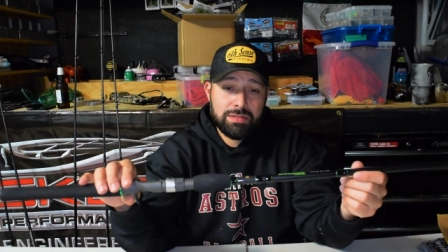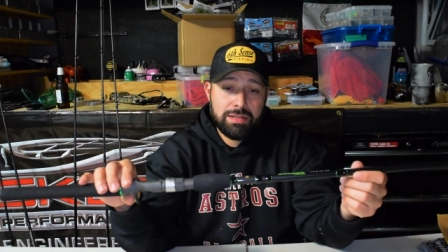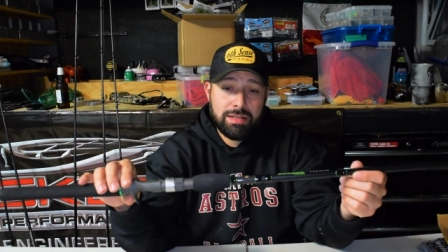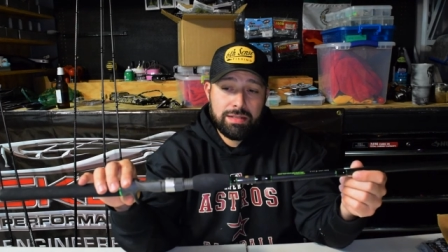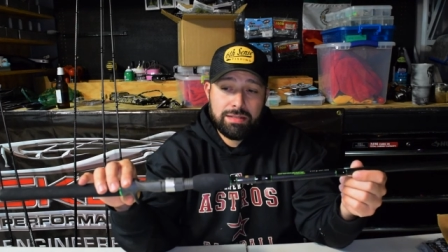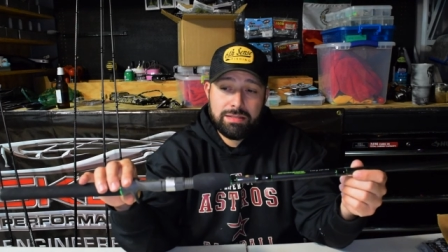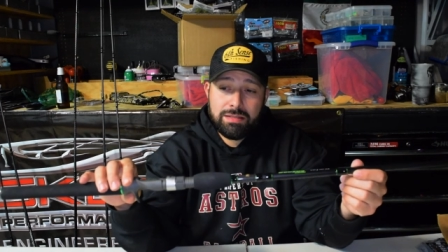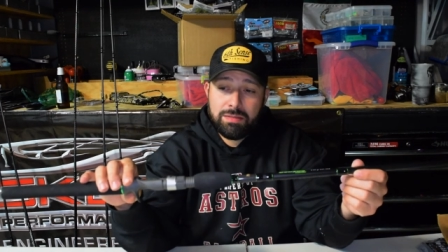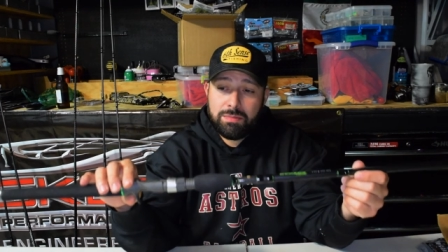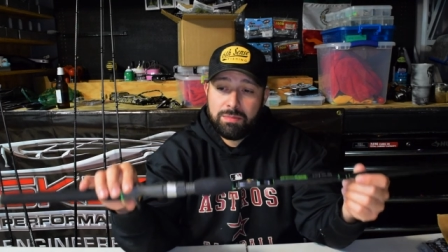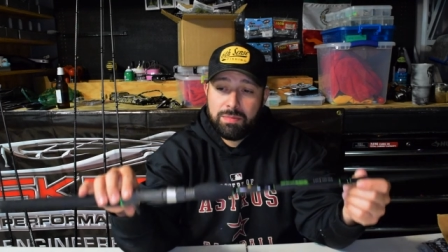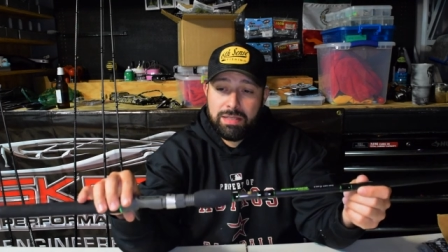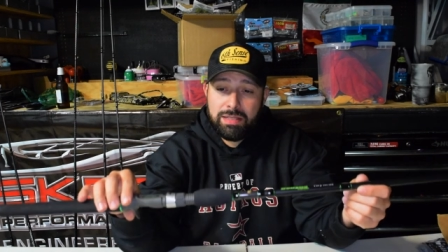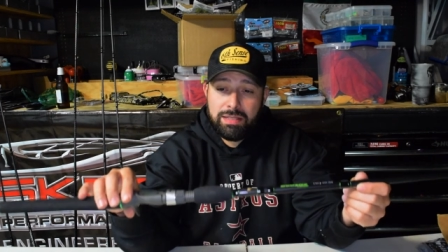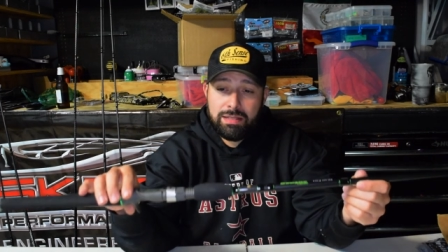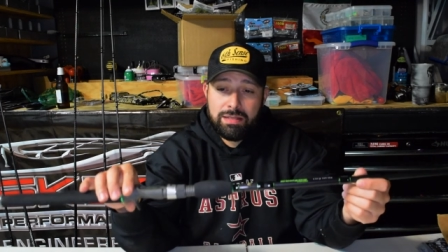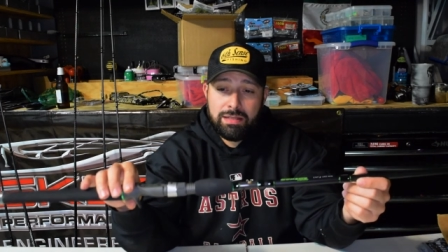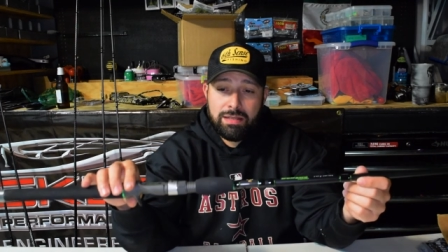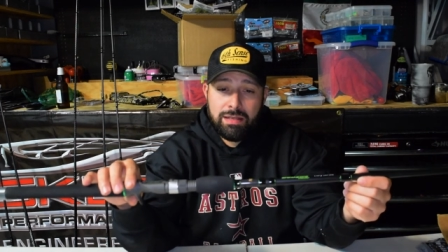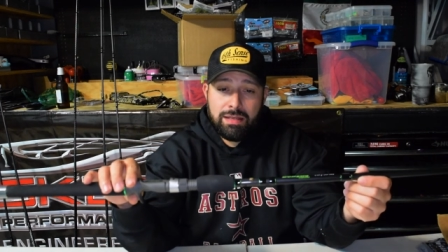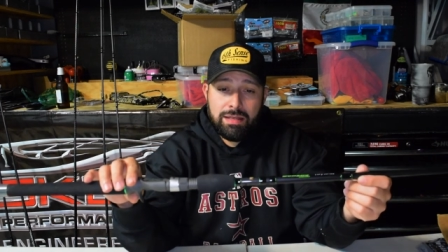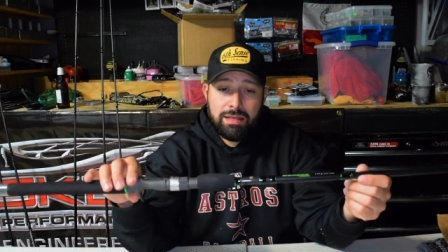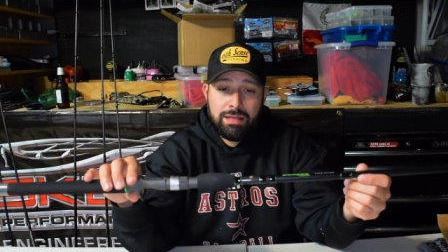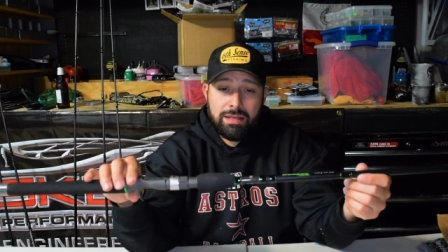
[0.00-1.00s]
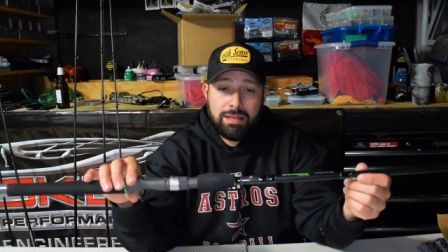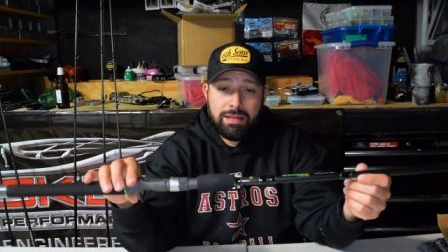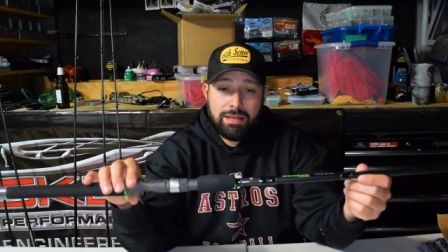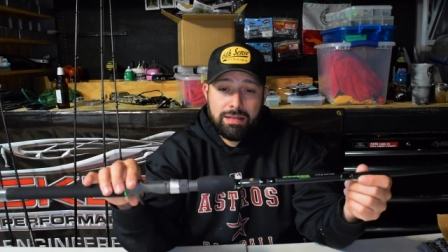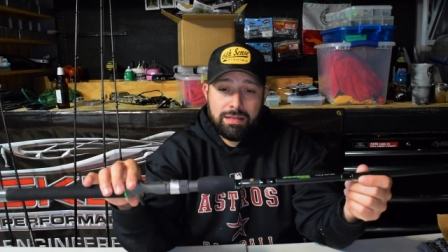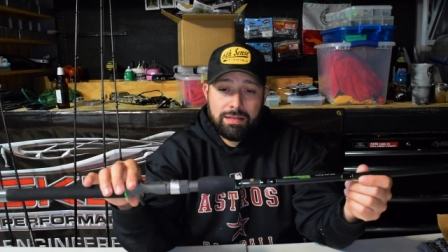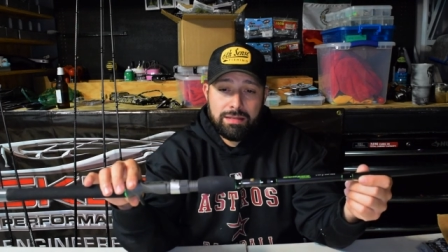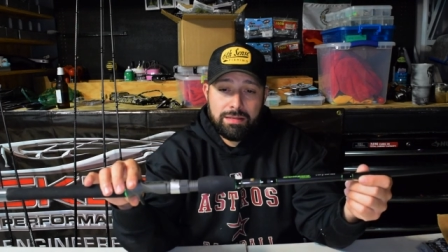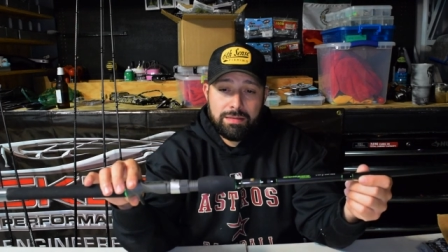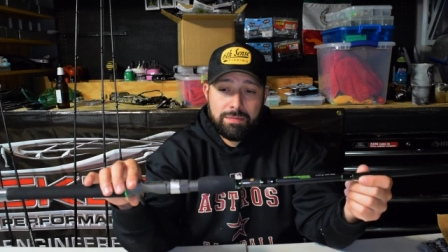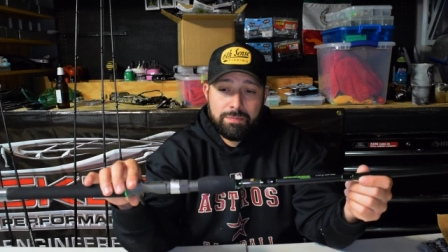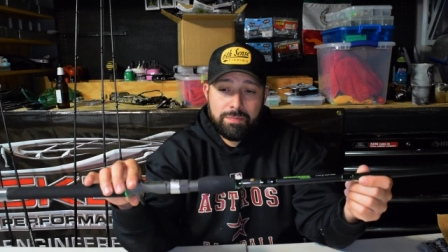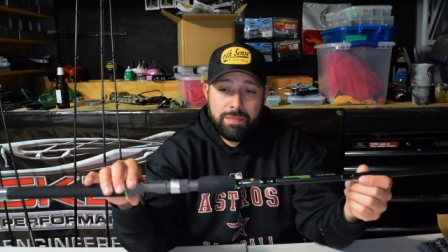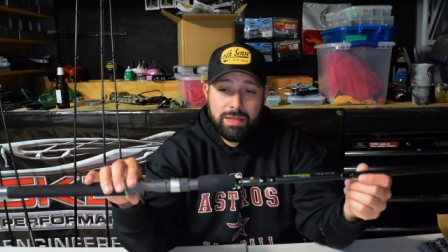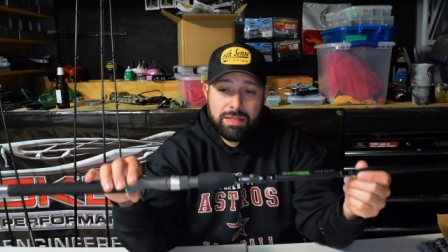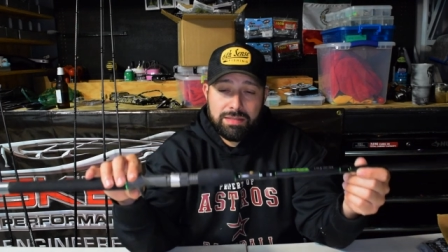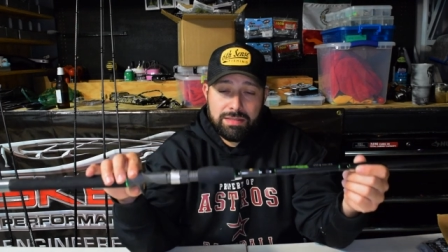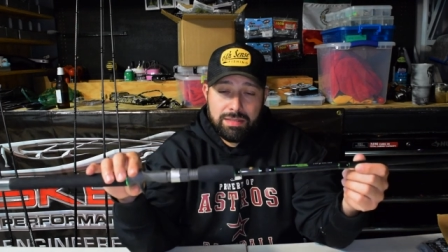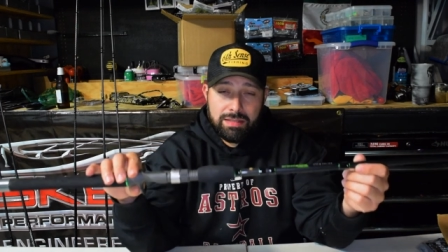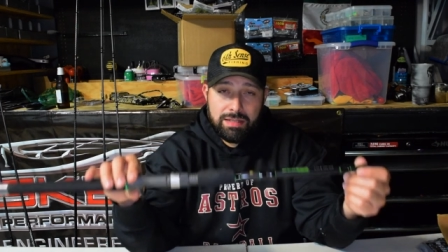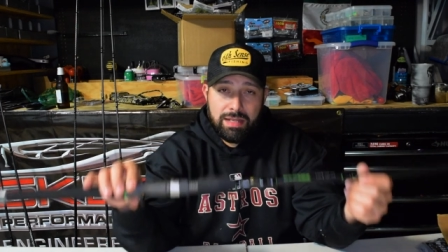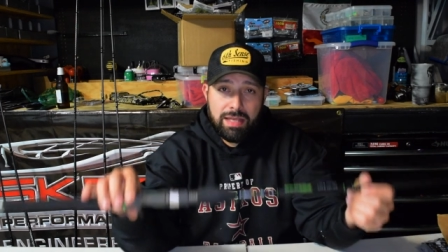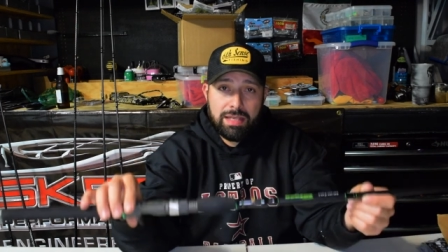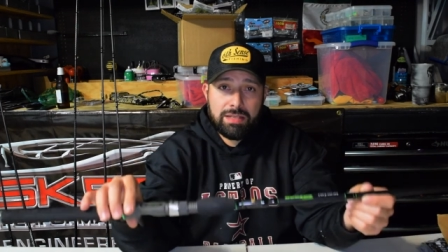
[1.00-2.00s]
And to me, um, in
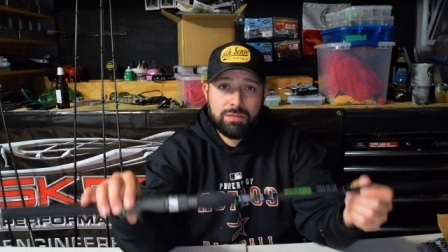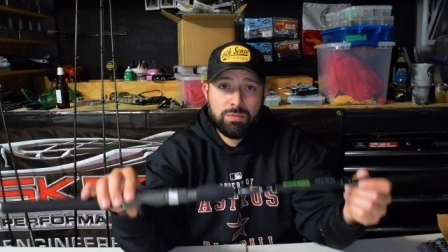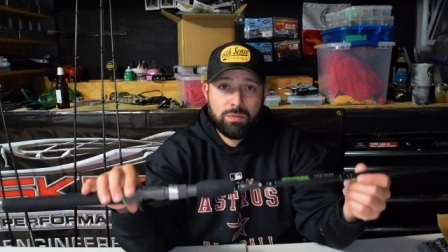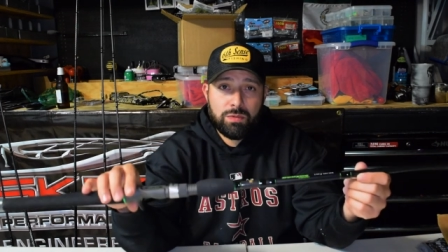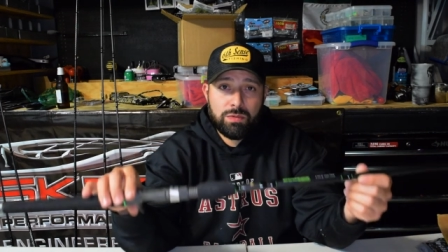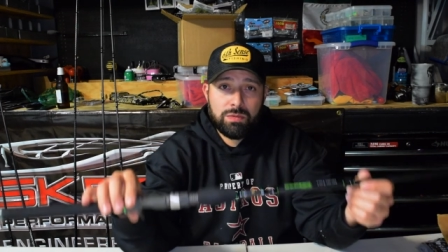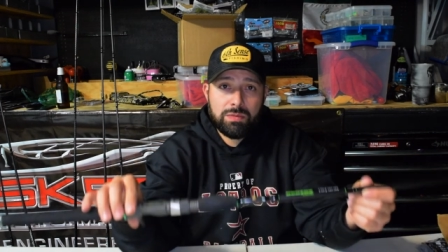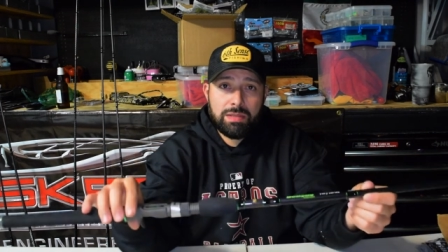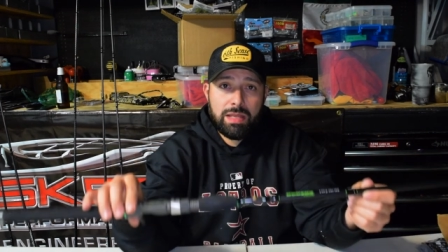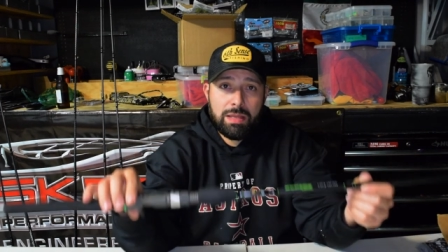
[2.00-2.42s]
today's world,